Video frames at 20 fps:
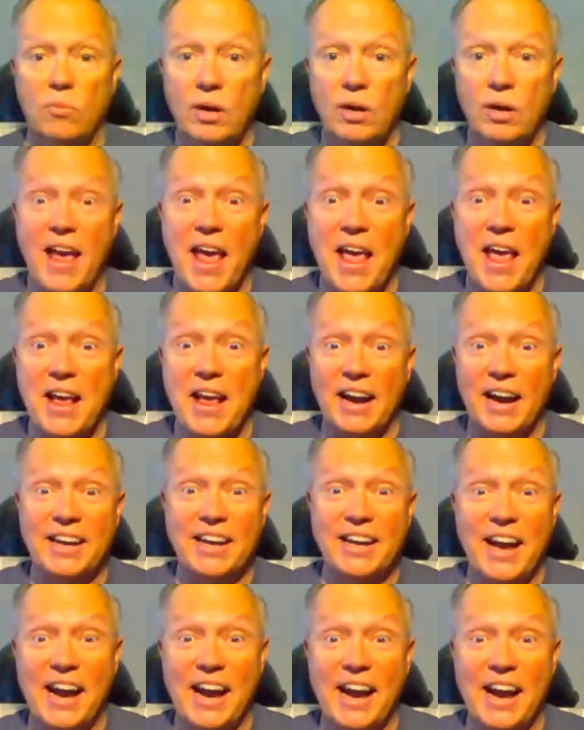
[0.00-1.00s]
We're live.
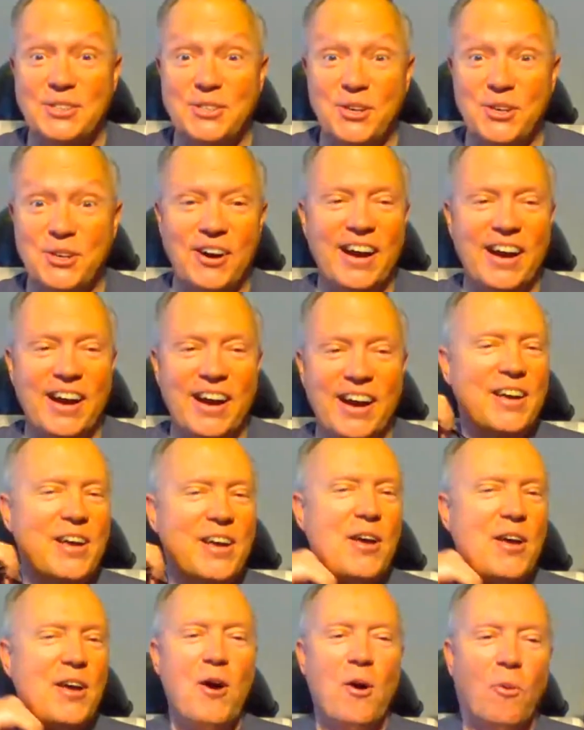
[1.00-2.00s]
Hey, how you guys
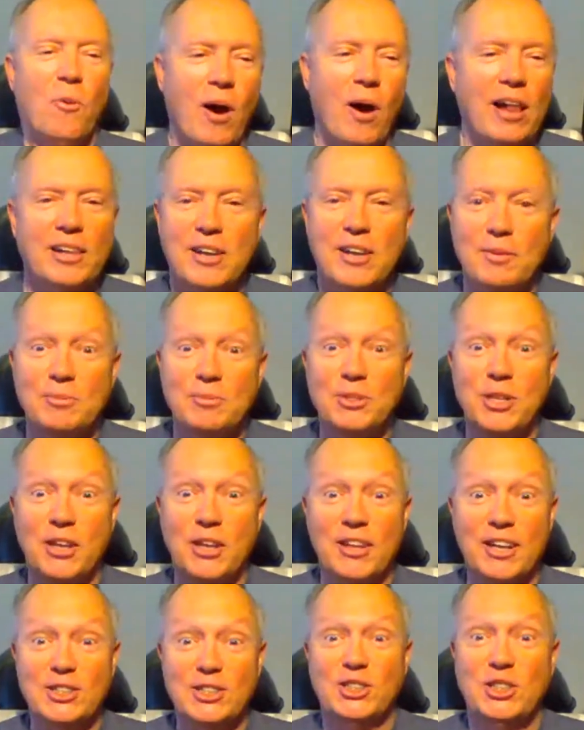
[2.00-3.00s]
doing?
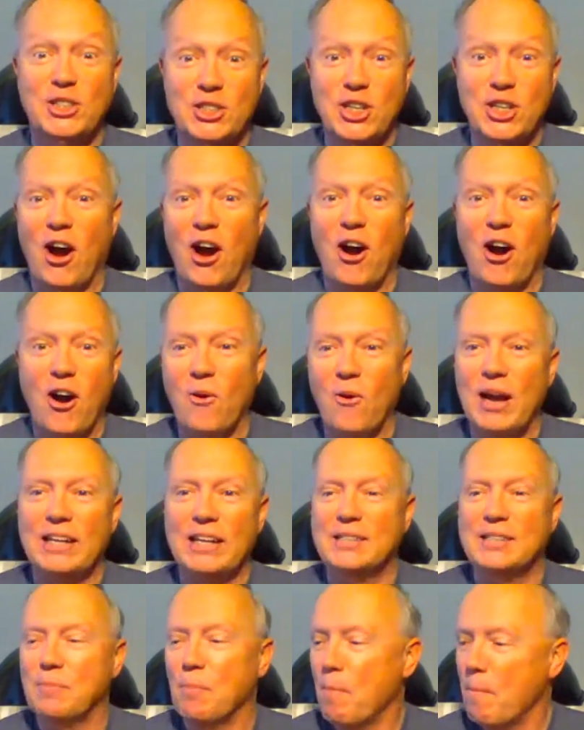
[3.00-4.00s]
Welcome to the
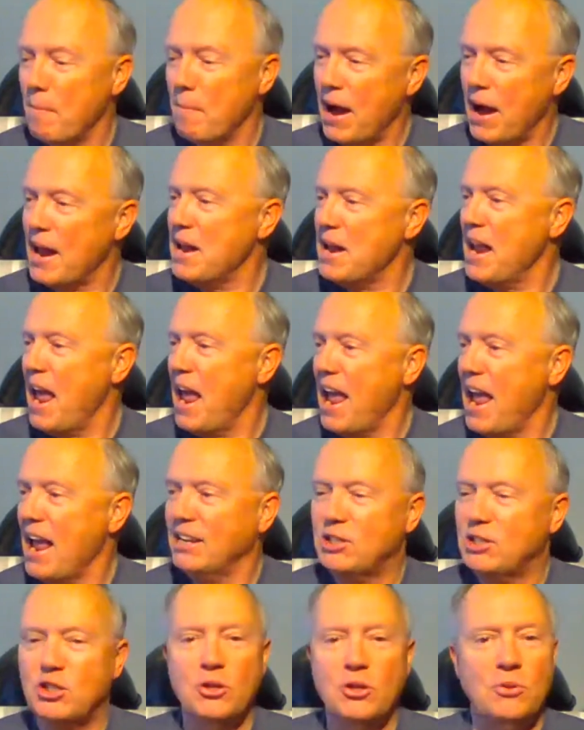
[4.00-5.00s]
show. It's
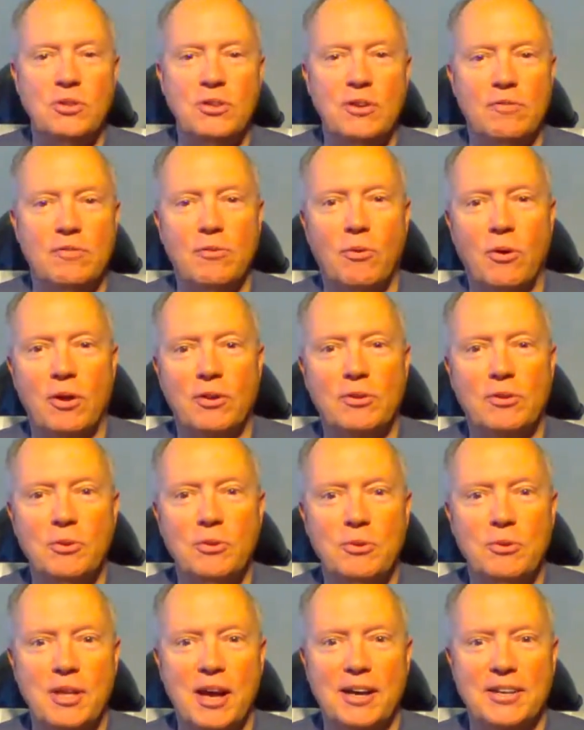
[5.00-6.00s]
Monday, June the 4th,
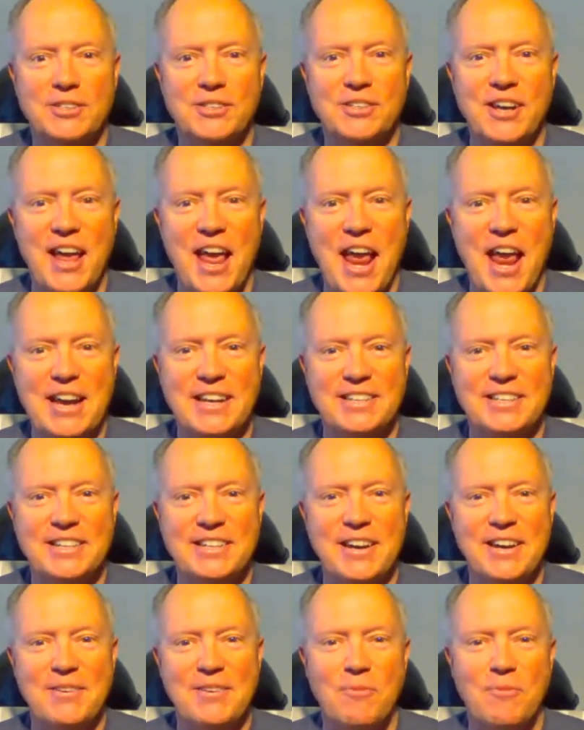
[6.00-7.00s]

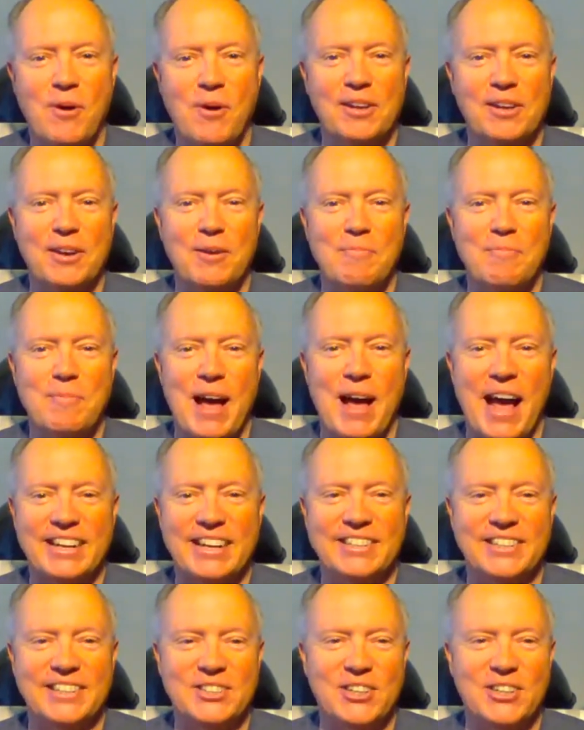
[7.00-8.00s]
2018. Welcome back
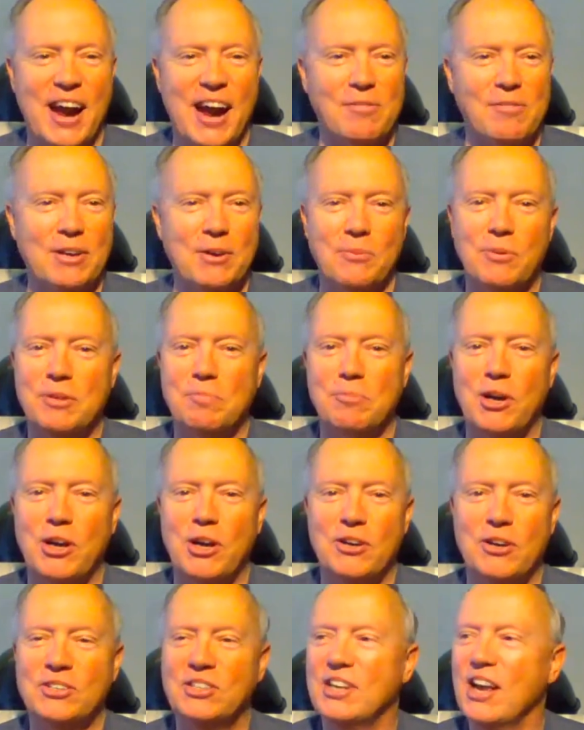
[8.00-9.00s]
to Traveling with
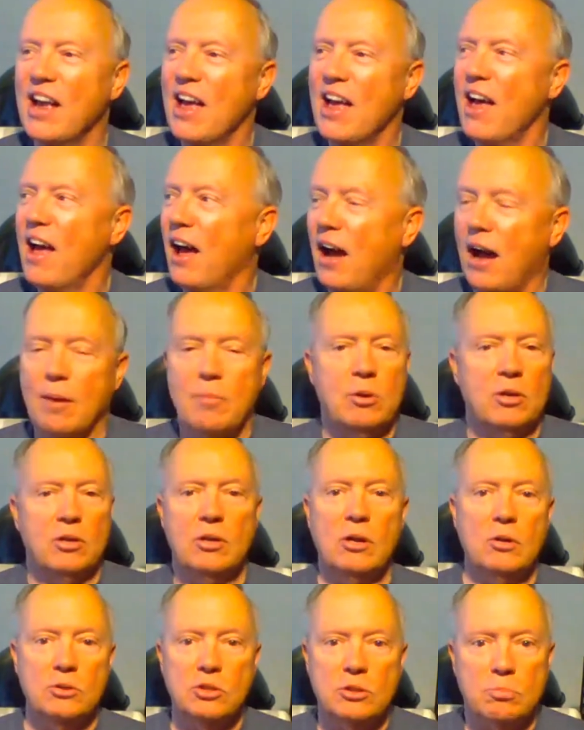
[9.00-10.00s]
Bruce. I'm your
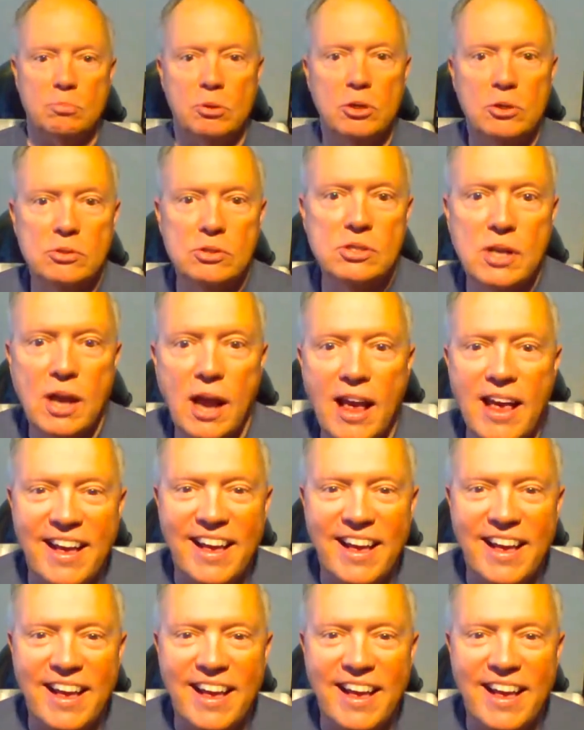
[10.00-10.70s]
host, Bruce.